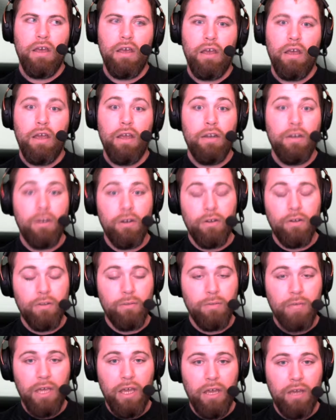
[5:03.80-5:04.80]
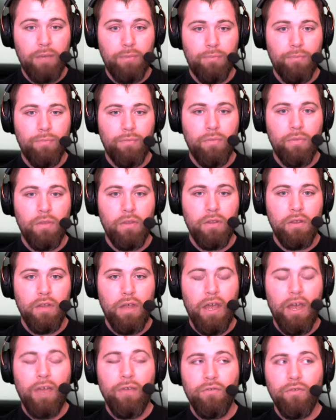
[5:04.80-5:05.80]
and none of them came.
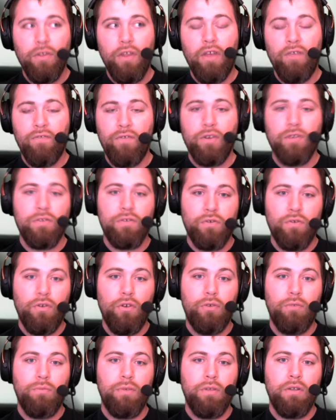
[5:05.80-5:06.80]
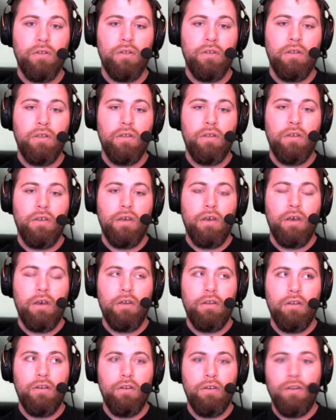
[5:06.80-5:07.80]
After that first group,
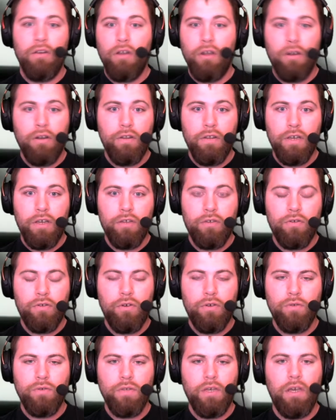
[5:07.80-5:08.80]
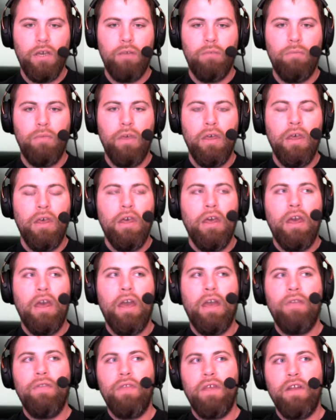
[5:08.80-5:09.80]
none of the other crows came.
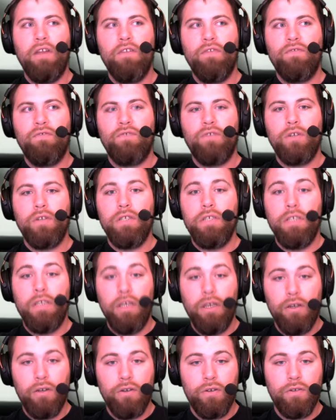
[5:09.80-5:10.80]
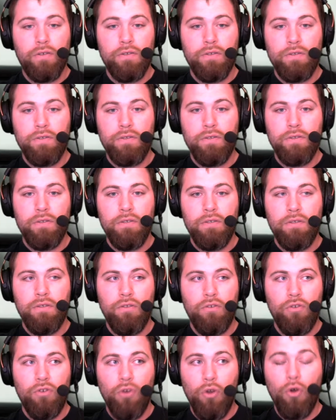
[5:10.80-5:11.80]
And then for years,
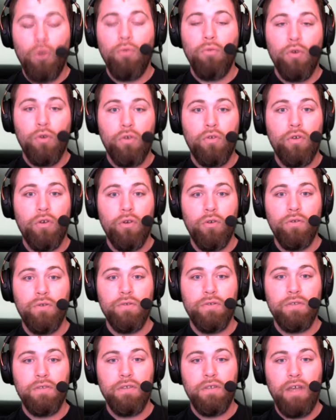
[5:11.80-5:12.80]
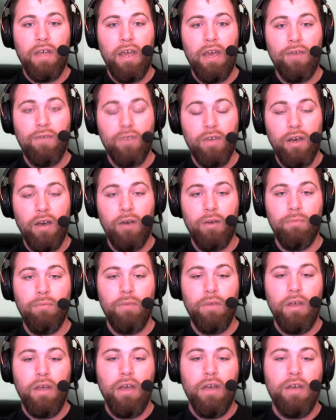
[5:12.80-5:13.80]
no more crows have come.
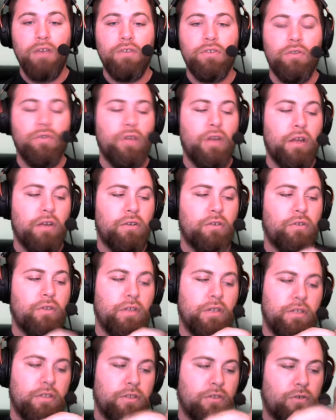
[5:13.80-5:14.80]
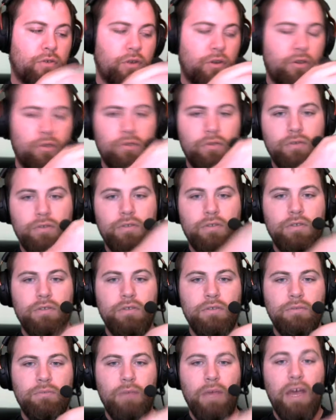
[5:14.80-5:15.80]
So not only did the
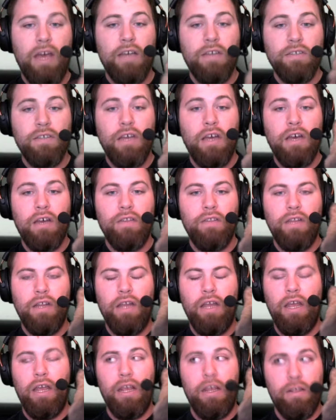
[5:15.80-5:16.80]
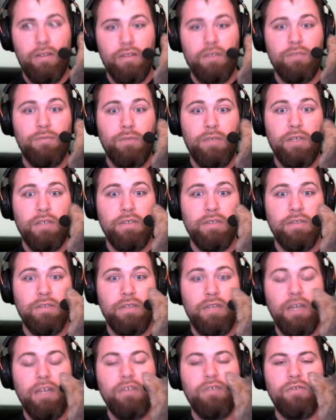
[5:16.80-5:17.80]
crows pass on that, hey, this place is
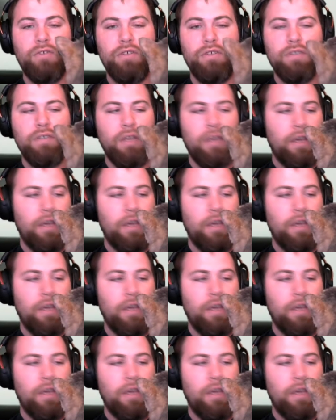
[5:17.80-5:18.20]
dangerous,